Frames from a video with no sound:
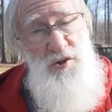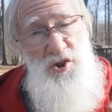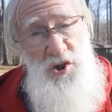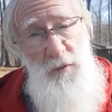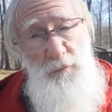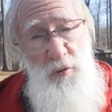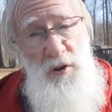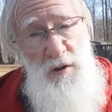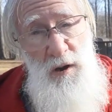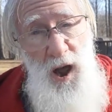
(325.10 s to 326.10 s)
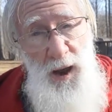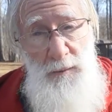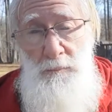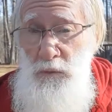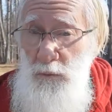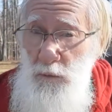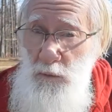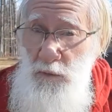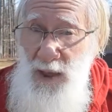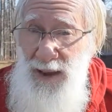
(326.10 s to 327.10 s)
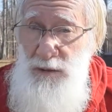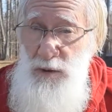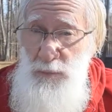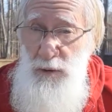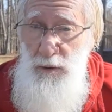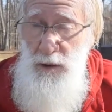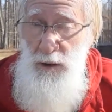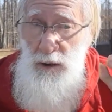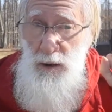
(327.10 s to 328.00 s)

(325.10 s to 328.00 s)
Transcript: suffering a lot for that community